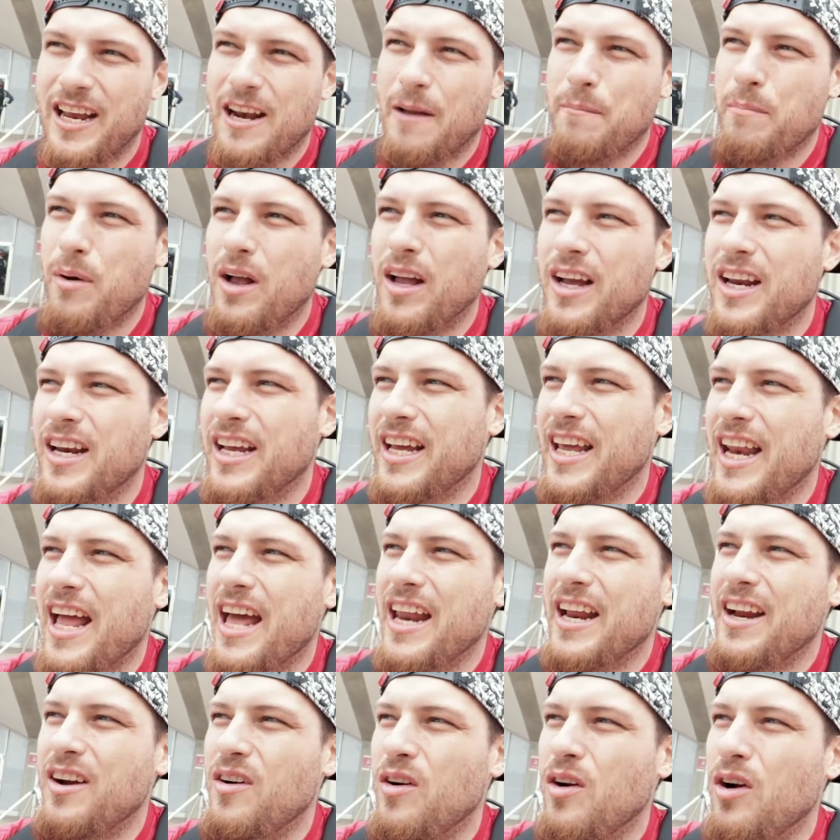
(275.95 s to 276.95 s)
And I'm probably gonna get
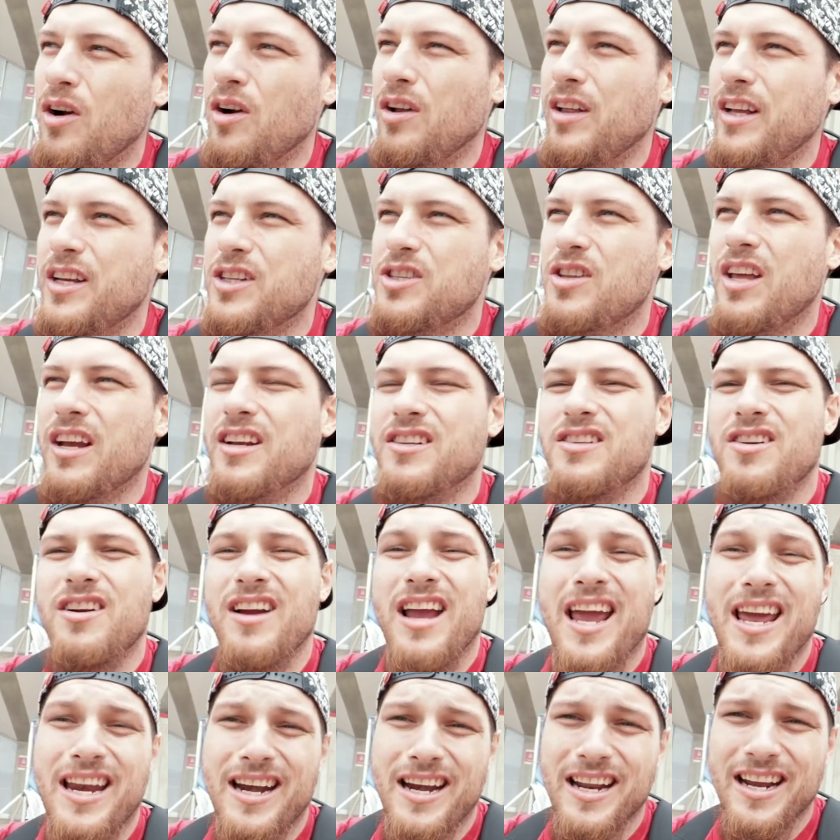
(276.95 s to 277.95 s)
out of here early so I can
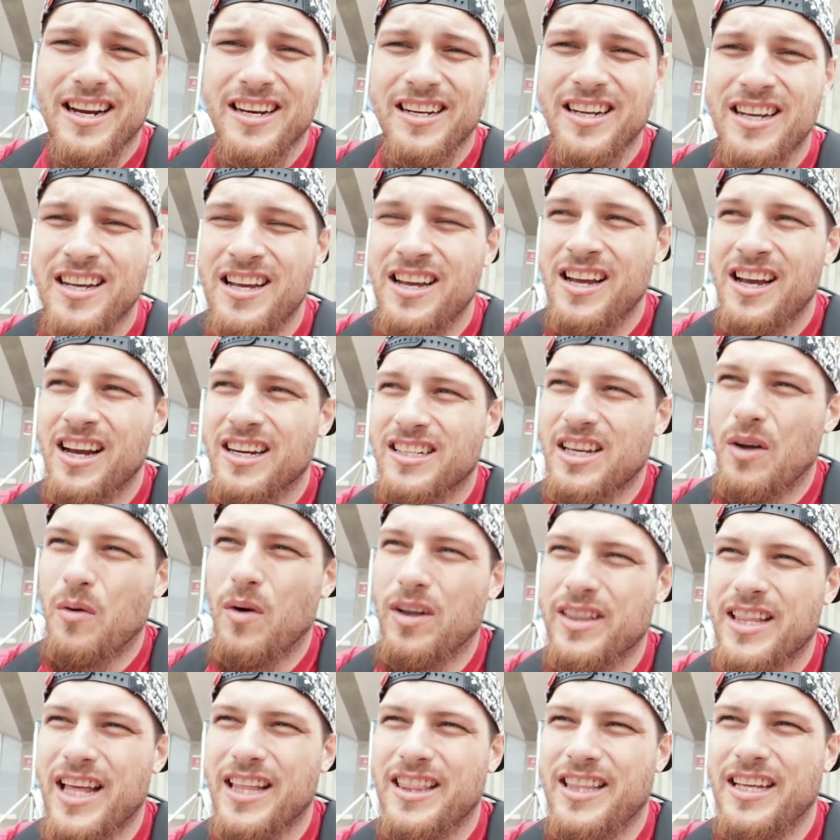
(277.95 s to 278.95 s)
start editing, because I
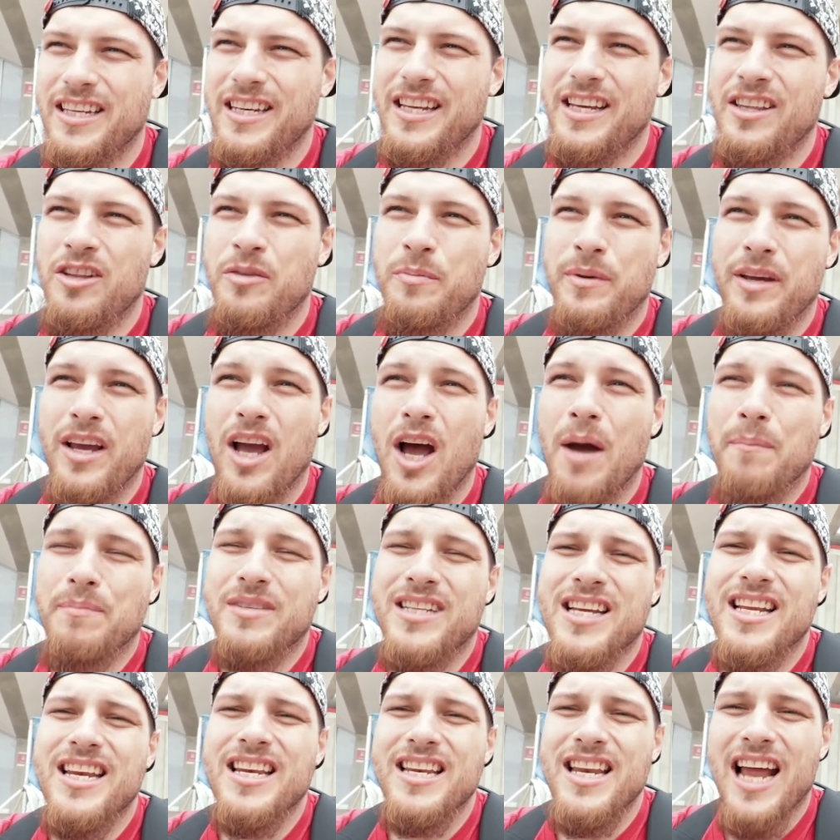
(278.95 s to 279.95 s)
want that thing to either be up
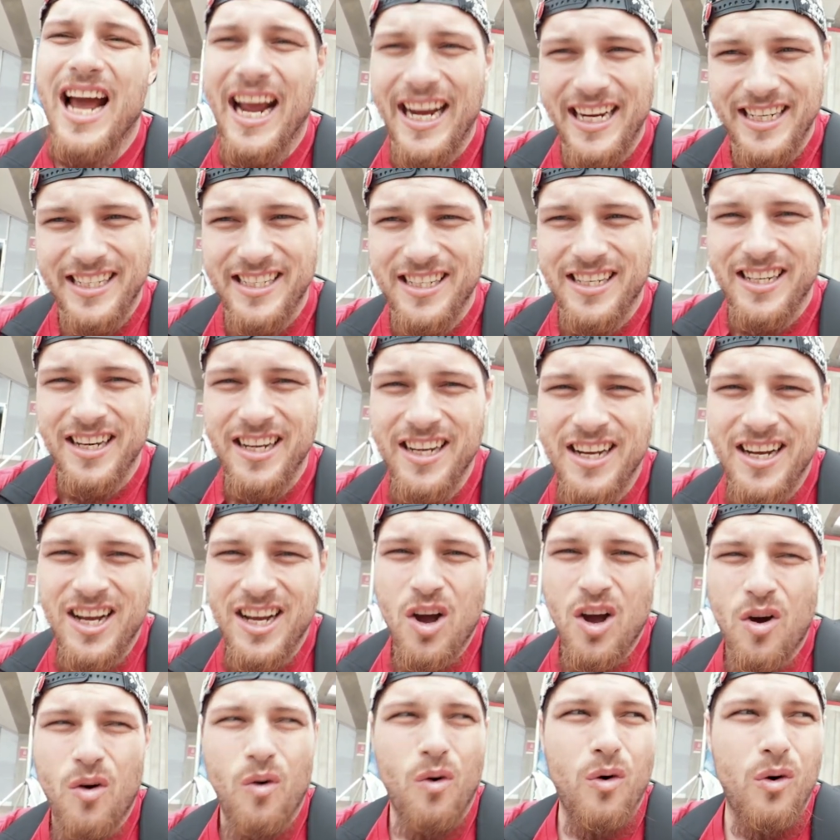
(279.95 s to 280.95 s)
tonight
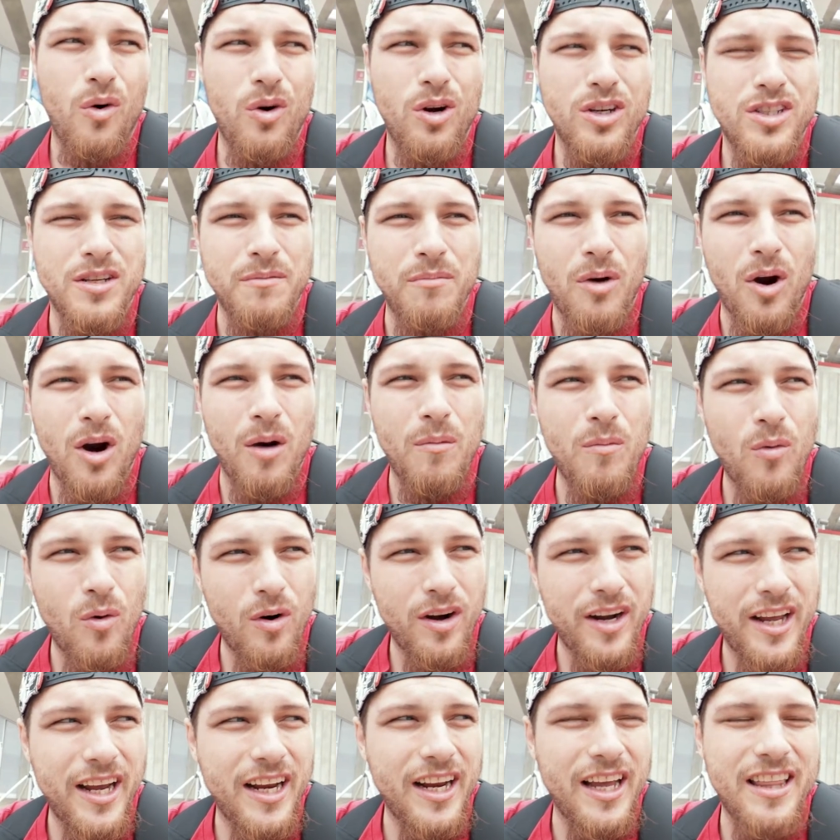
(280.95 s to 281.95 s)
or tomorrow
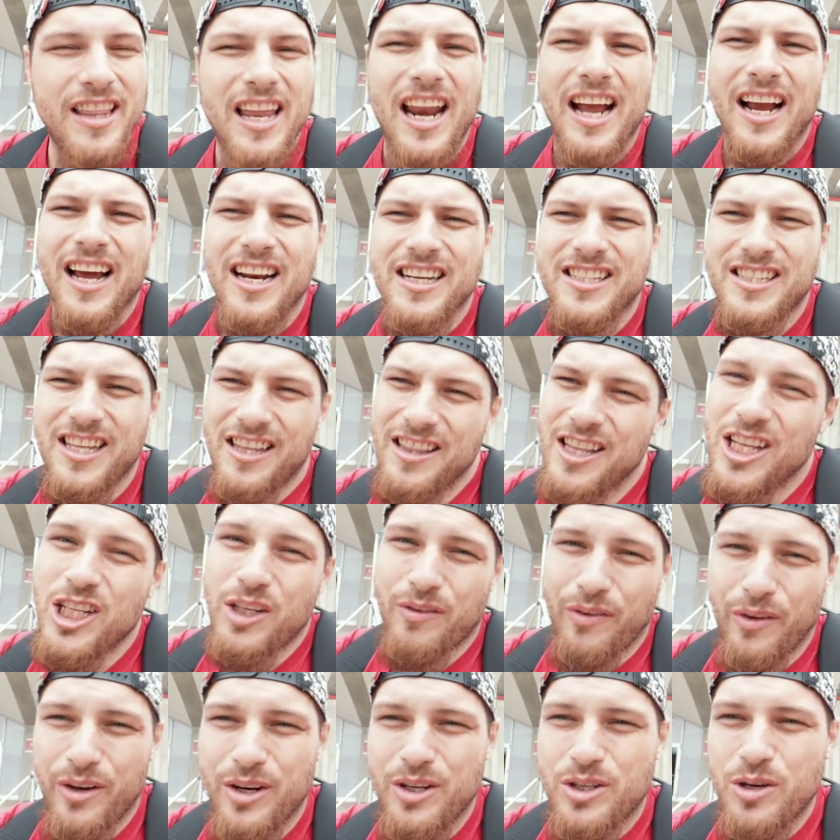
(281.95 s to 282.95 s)
morning, and then I gotta send
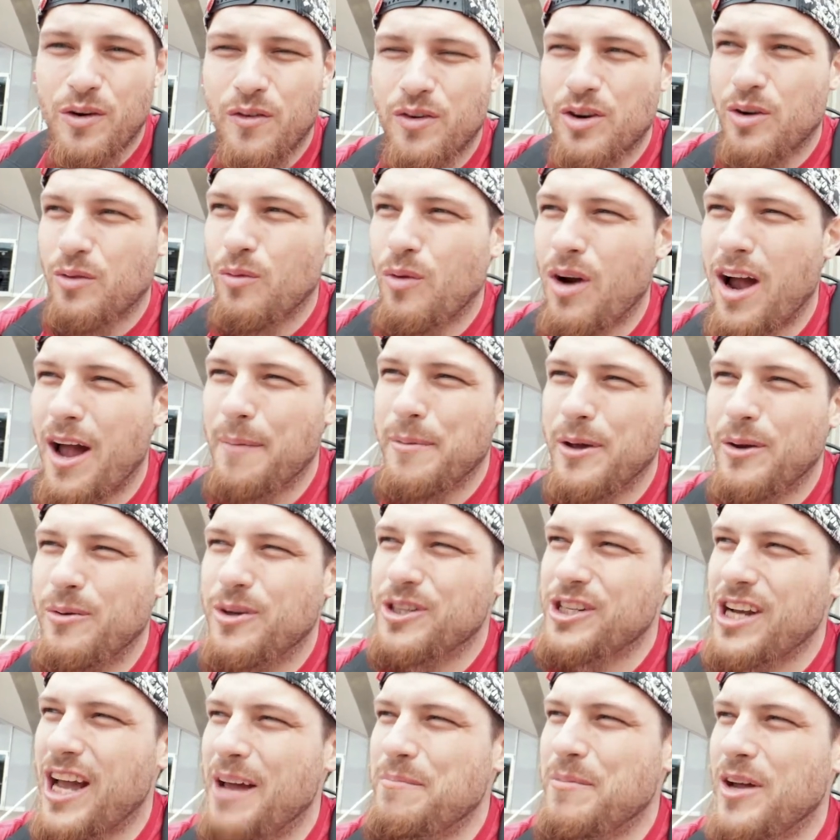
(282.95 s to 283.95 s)
this footage over to Robbie,
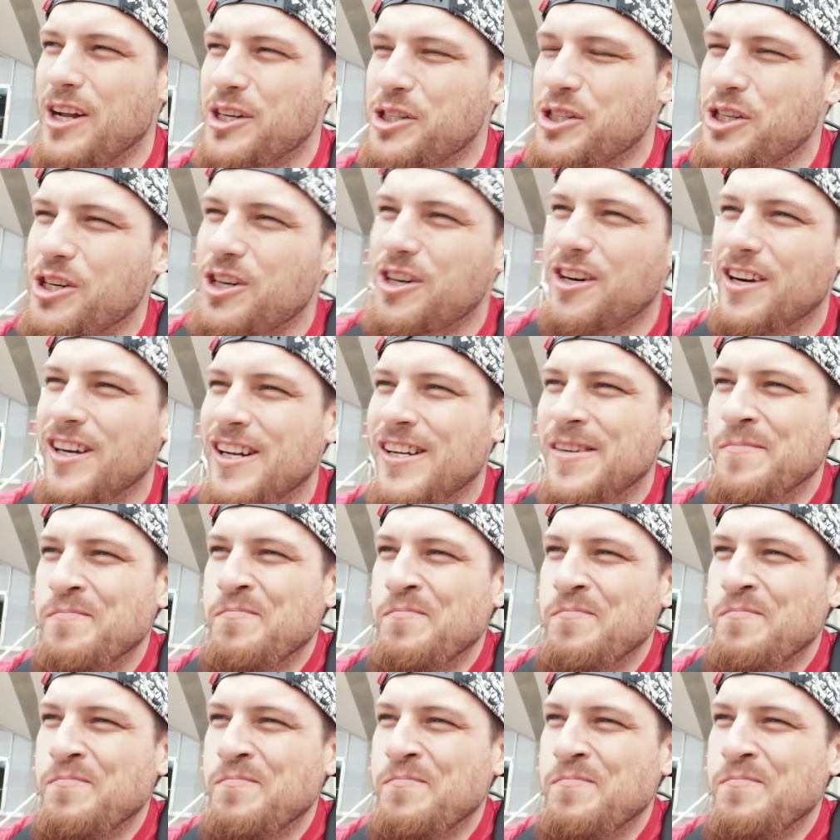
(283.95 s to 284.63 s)
which I'm not sure.